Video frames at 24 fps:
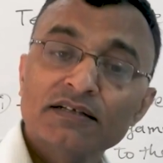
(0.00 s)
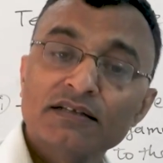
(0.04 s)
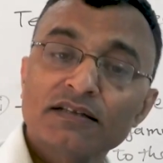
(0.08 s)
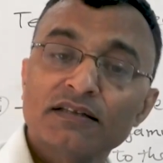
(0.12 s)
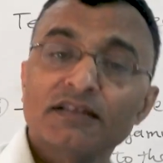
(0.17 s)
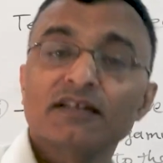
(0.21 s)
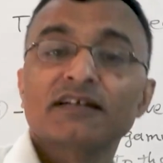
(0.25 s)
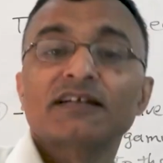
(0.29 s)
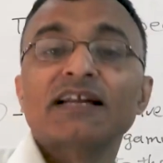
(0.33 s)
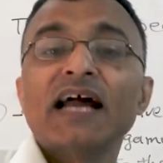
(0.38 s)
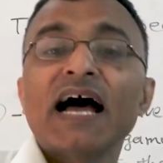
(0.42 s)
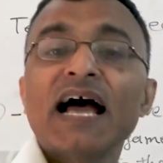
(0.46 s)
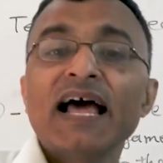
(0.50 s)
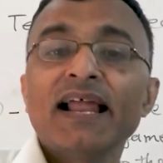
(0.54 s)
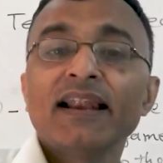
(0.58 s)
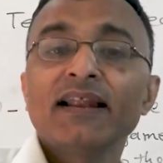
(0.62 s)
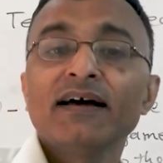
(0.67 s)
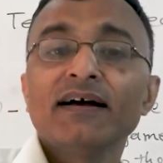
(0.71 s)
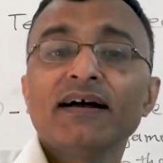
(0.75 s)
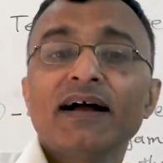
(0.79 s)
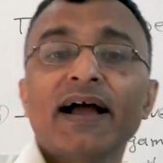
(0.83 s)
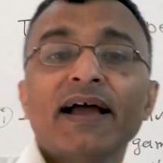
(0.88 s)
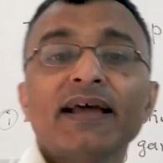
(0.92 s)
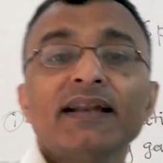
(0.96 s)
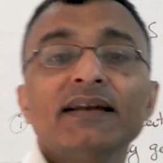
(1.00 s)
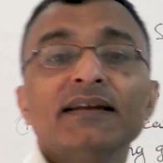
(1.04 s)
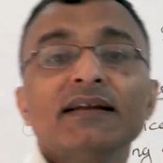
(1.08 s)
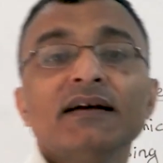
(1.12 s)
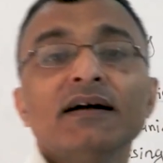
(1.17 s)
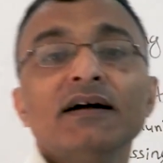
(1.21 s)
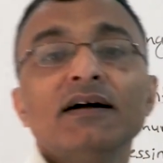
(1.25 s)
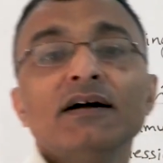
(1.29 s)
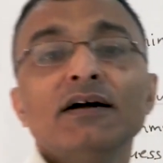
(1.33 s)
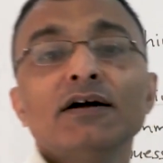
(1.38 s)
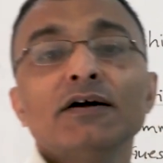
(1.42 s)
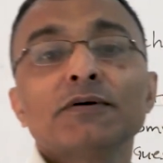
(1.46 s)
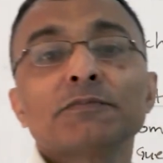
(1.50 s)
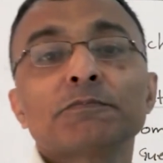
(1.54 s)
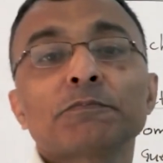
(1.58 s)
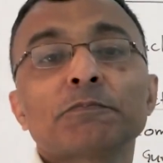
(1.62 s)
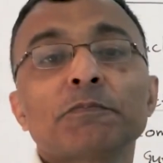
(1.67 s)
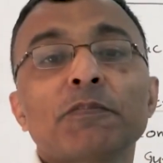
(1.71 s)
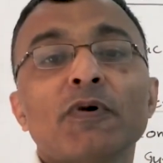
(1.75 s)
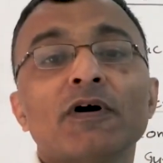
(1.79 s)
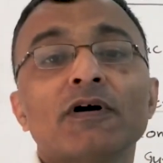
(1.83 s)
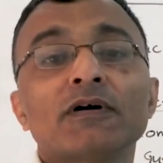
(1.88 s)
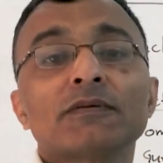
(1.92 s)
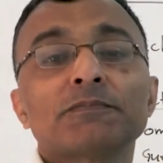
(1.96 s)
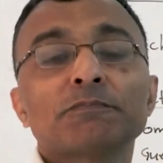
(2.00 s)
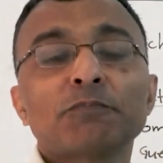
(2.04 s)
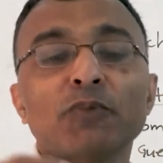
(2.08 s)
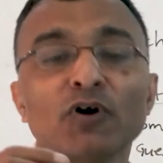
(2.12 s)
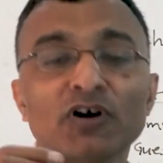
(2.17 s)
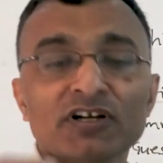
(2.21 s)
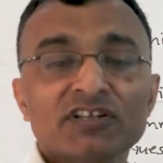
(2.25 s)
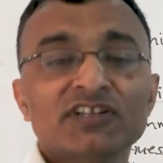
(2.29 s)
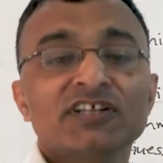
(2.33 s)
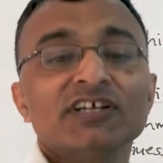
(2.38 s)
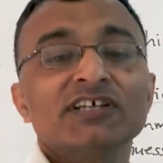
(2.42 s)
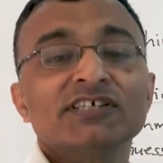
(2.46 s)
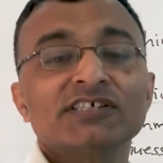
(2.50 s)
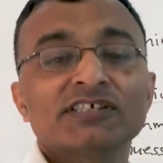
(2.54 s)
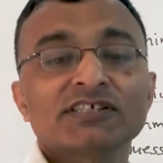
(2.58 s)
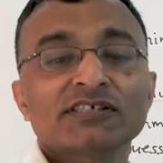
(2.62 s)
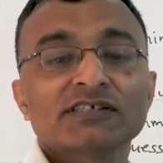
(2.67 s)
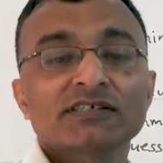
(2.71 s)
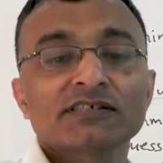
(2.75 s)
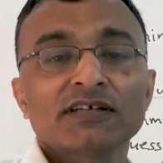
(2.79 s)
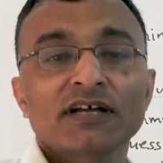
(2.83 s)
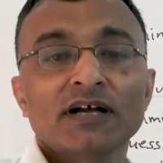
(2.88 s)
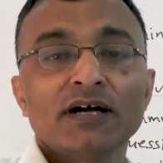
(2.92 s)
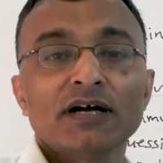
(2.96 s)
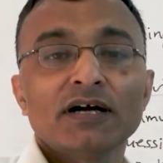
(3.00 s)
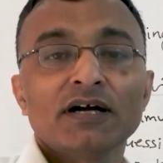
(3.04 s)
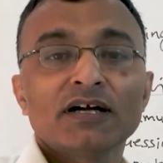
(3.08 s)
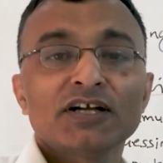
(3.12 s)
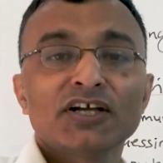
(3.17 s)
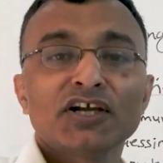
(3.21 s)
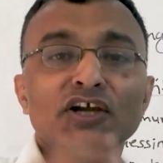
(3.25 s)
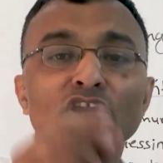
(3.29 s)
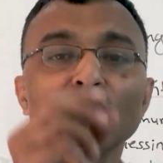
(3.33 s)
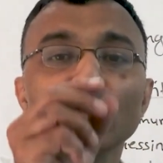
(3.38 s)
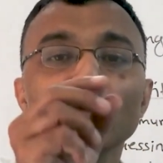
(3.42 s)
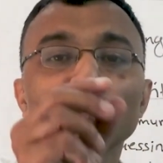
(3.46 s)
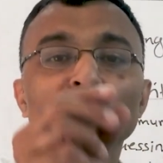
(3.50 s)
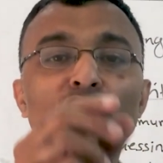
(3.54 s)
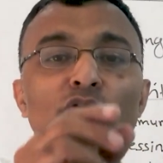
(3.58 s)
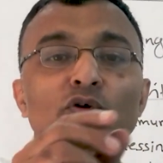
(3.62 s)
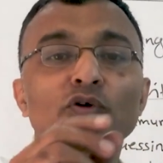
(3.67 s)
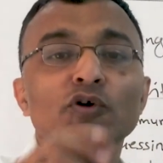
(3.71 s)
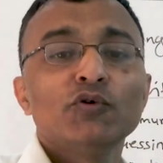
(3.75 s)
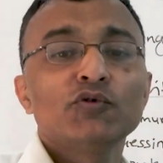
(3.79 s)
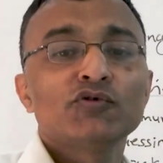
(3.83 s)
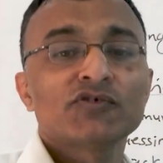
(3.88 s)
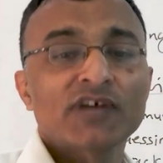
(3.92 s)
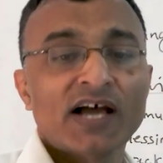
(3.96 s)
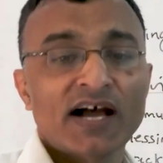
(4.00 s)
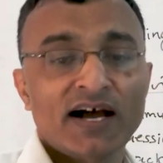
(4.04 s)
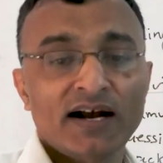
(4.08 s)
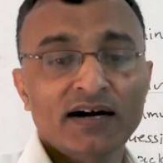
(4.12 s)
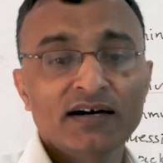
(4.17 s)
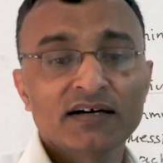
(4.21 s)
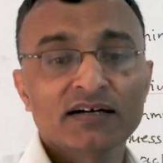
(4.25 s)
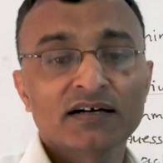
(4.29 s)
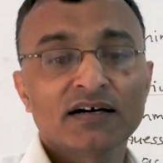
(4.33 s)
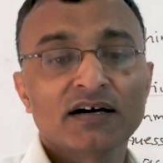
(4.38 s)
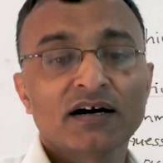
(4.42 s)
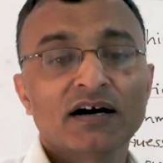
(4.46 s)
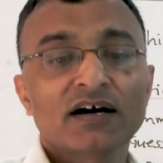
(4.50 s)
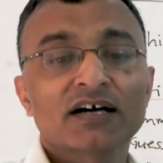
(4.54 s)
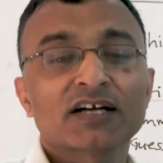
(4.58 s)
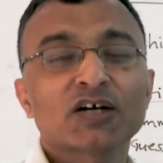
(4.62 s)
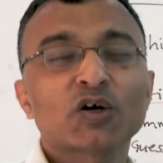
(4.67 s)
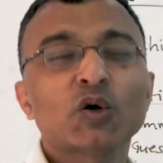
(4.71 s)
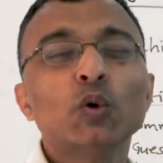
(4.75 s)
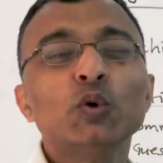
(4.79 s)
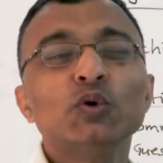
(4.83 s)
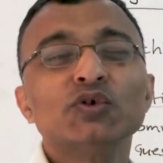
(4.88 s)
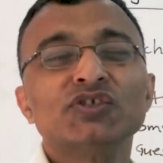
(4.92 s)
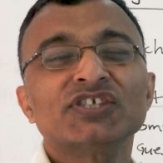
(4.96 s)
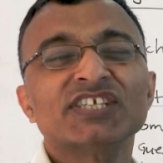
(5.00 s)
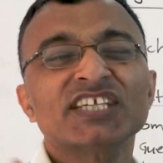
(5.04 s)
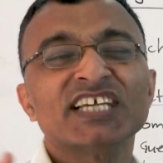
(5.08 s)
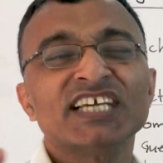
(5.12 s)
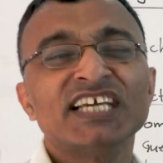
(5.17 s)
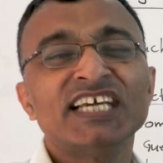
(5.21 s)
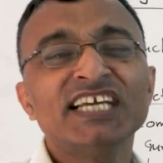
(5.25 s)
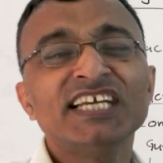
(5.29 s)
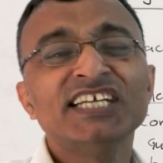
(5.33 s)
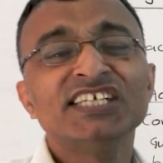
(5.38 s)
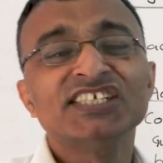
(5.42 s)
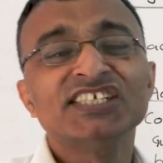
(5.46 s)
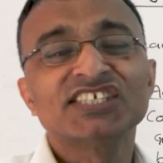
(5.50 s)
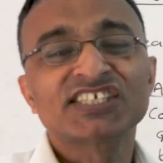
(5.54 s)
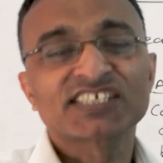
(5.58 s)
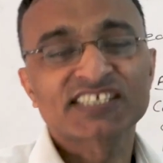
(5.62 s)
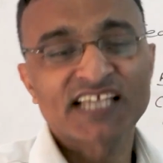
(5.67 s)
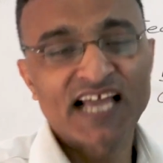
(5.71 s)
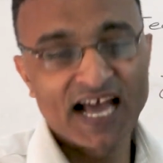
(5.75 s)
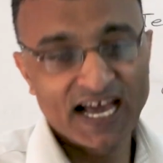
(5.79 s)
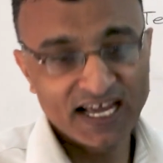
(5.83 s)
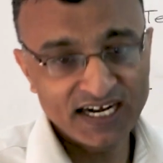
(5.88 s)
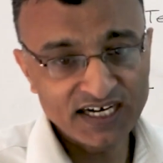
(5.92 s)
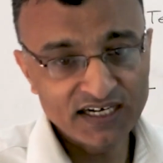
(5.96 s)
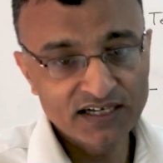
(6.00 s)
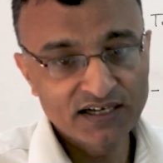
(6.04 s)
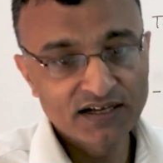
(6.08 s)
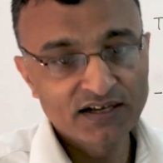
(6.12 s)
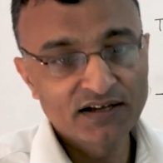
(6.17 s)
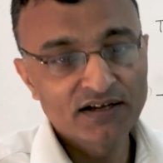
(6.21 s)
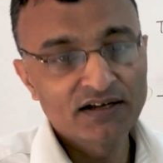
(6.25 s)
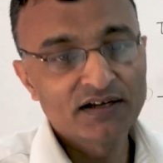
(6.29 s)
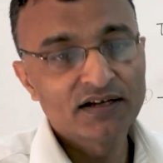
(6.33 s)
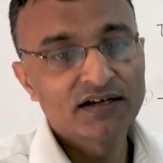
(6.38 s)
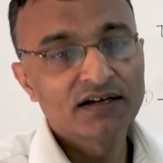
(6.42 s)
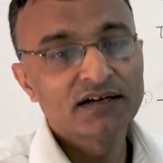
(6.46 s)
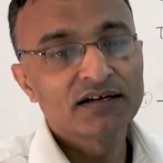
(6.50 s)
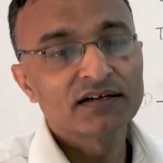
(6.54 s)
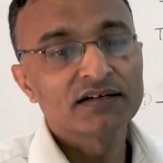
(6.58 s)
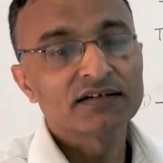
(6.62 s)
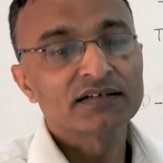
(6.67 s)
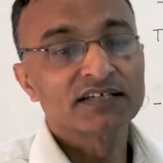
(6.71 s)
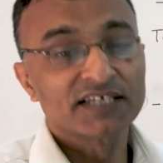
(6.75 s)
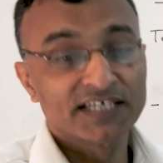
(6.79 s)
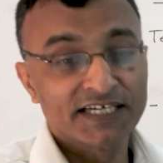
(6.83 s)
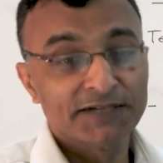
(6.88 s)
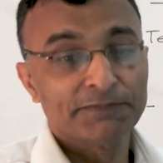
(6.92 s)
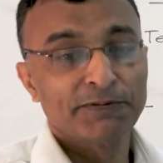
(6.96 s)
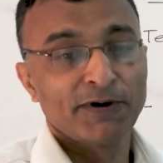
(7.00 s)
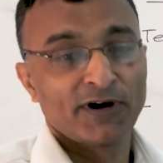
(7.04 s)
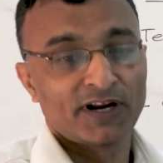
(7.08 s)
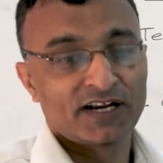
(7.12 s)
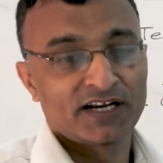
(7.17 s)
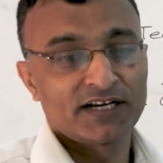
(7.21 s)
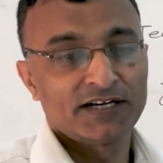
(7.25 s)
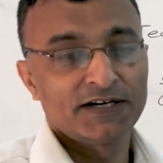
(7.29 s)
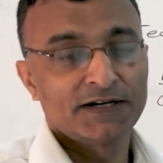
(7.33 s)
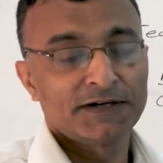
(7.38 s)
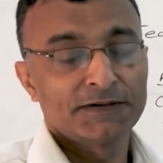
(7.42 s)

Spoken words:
the dialogue, and for this, clues, hints are given.